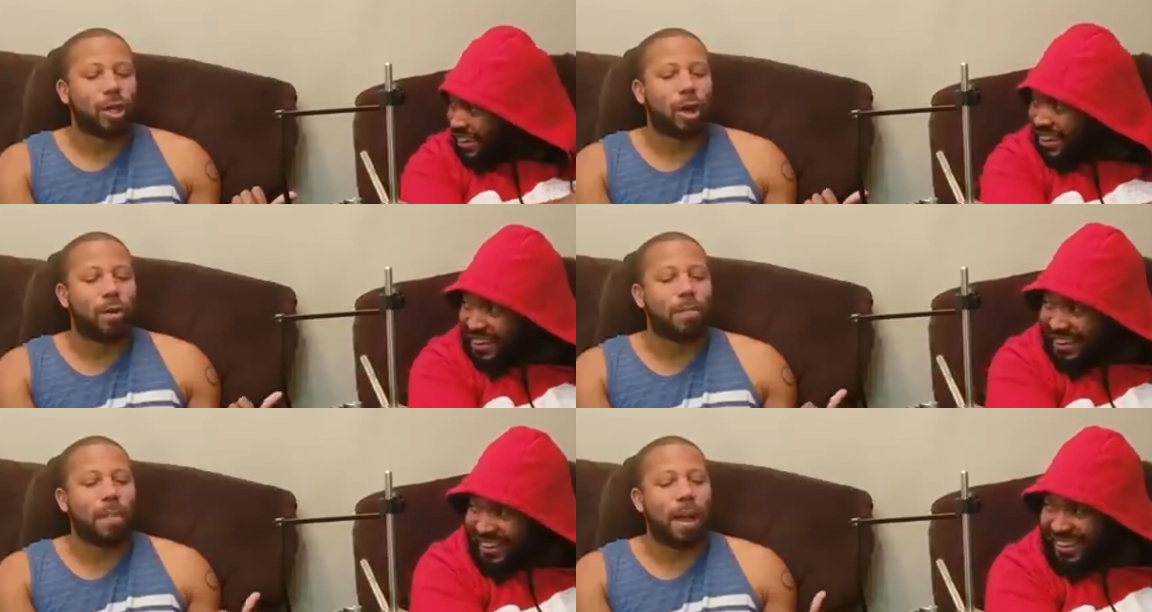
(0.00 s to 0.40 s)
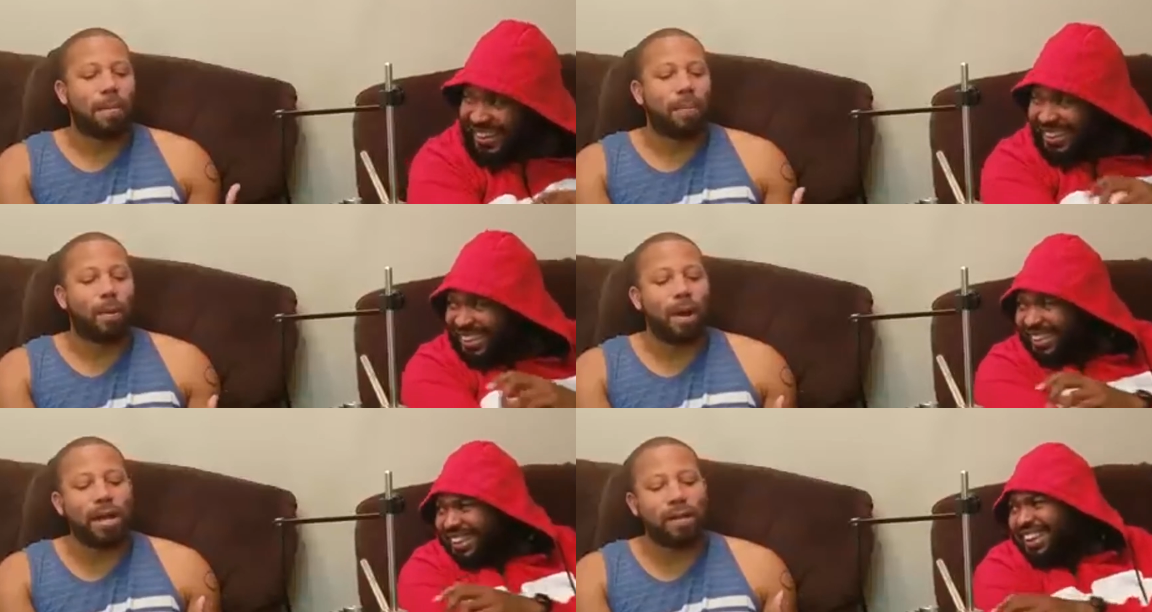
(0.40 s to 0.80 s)
Speaker 1: So my
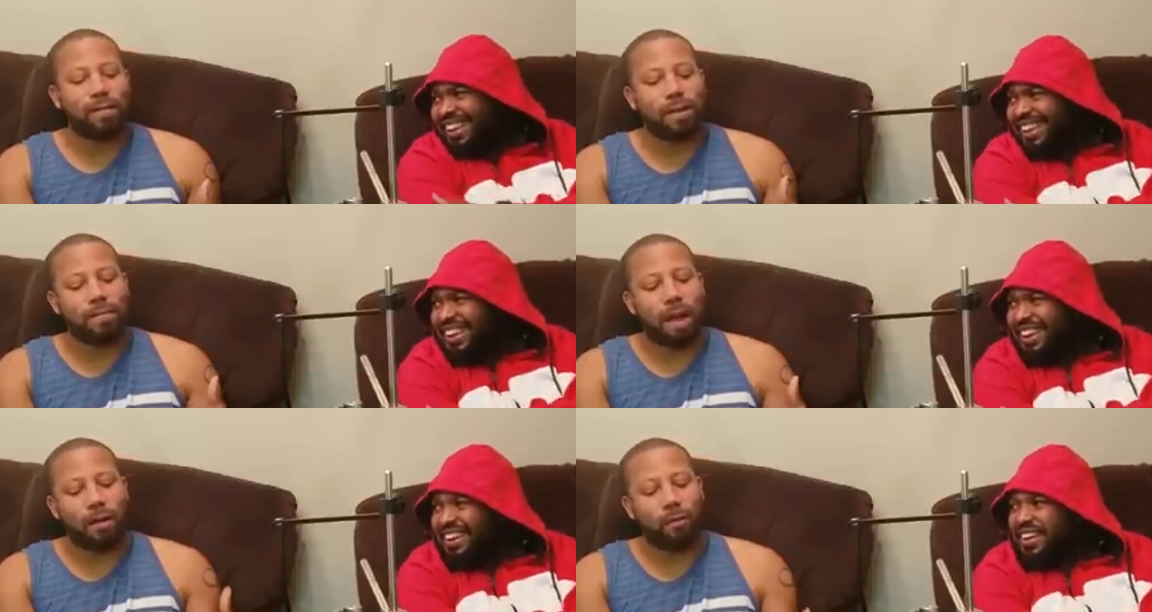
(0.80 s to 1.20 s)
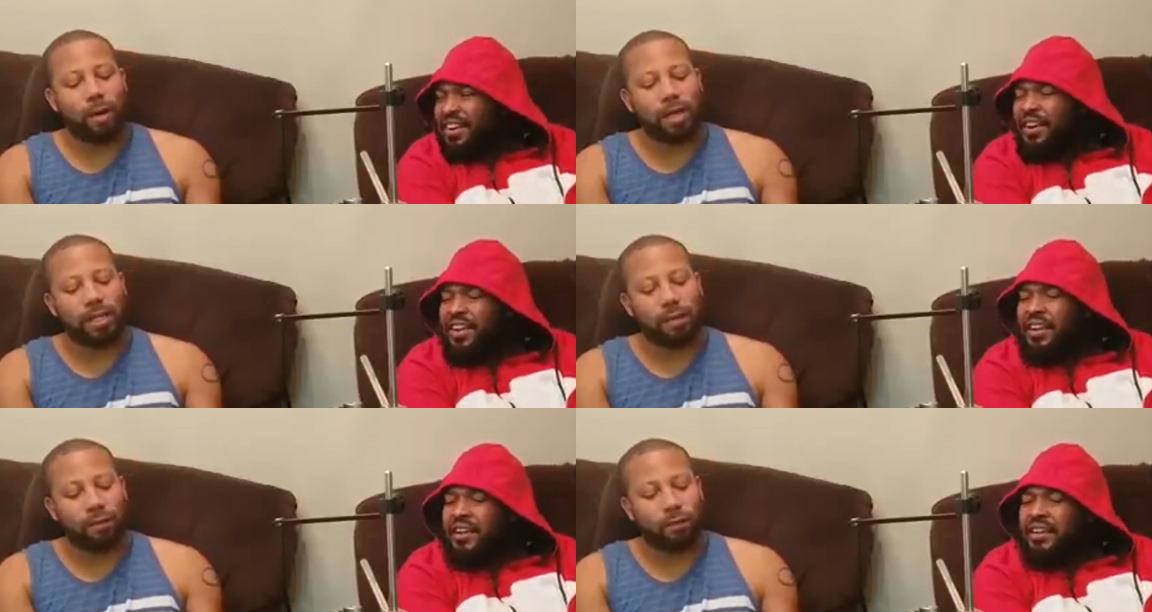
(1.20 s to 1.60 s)
point and my
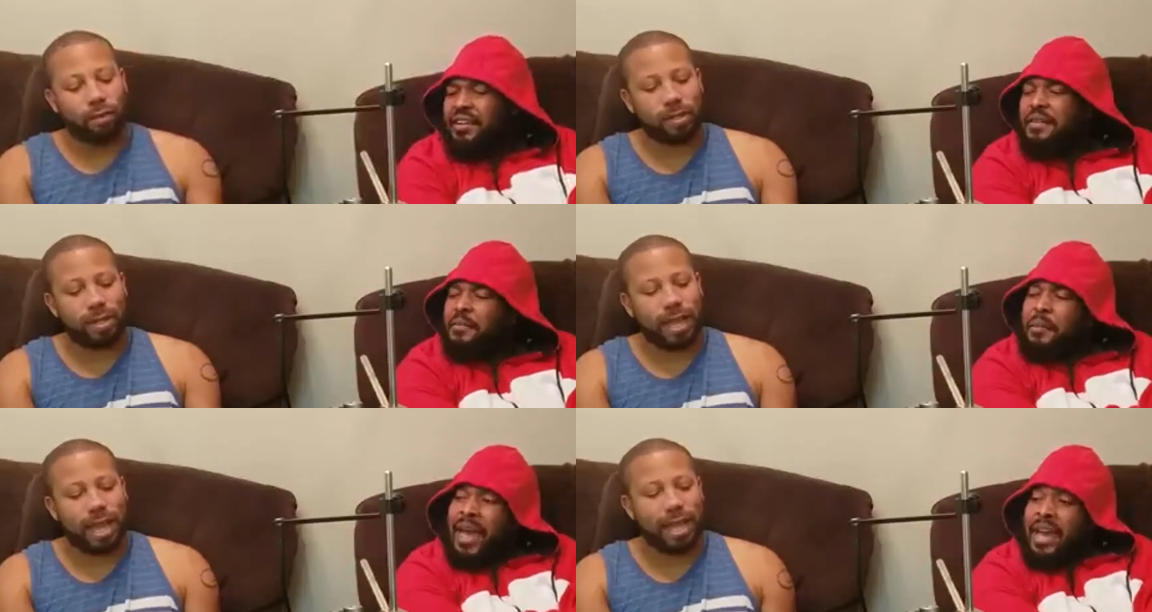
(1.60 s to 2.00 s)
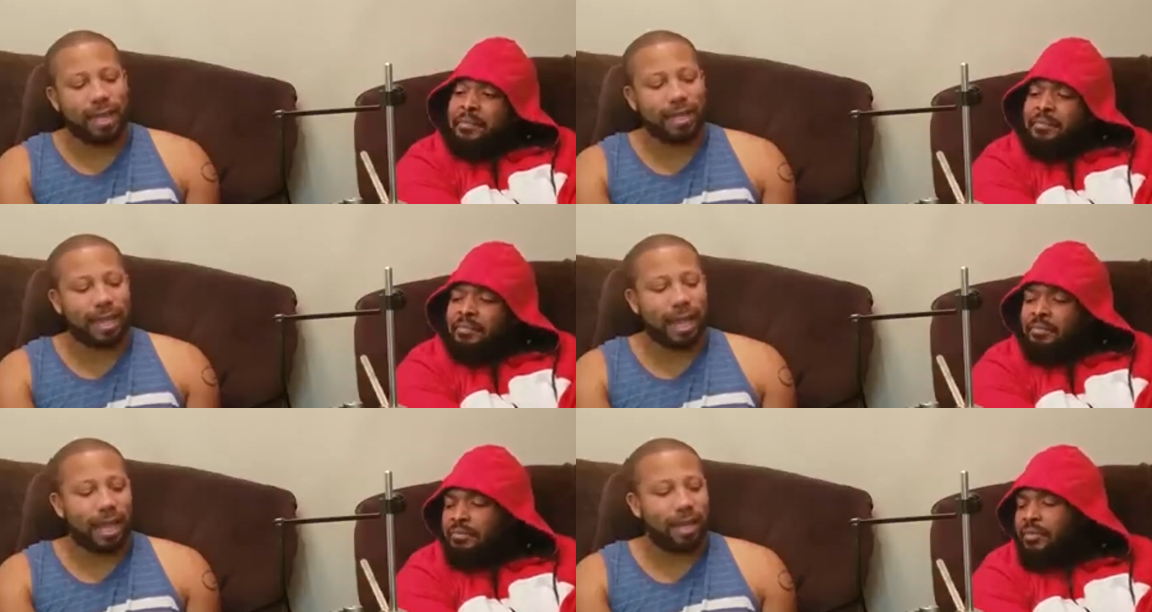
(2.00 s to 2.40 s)
reason for
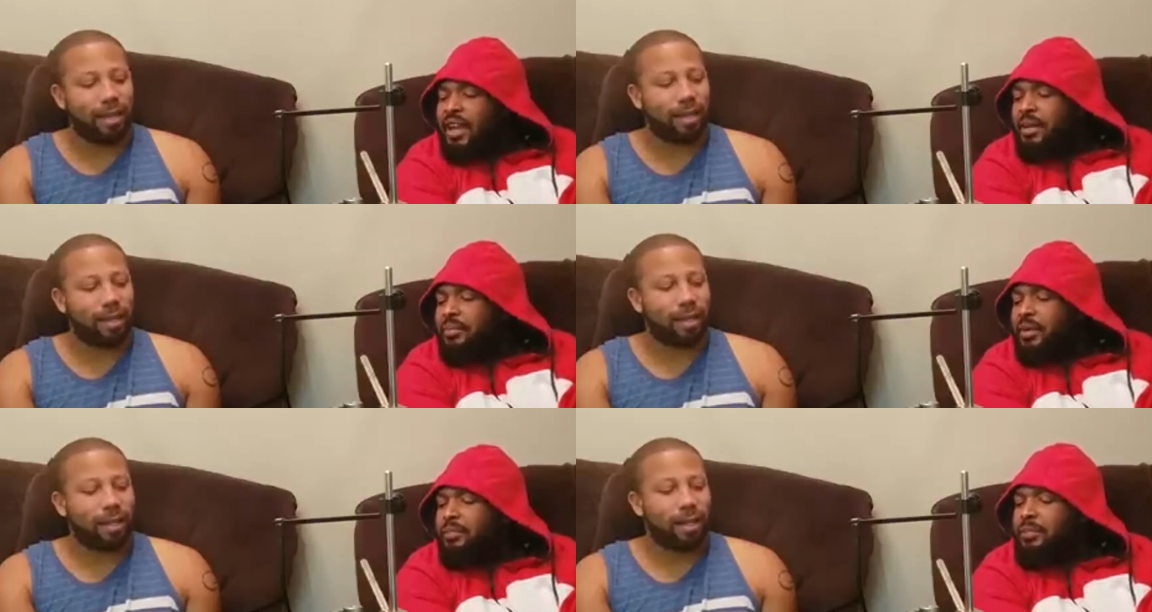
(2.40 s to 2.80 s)
saying that